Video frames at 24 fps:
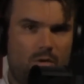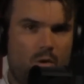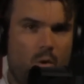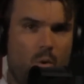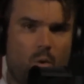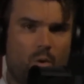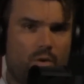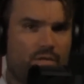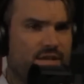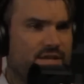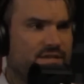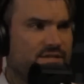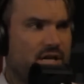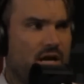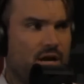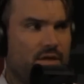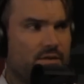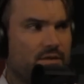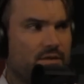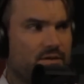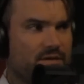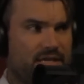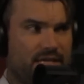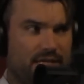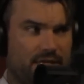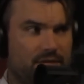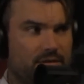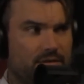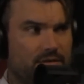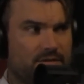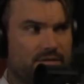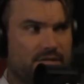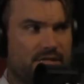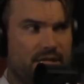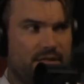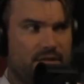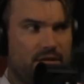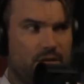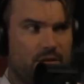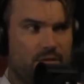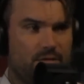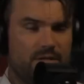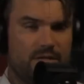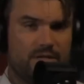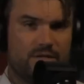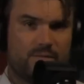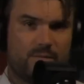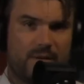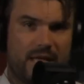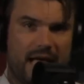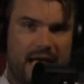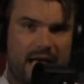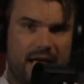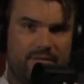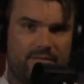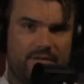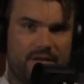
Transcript: or these other guilds and the unions we have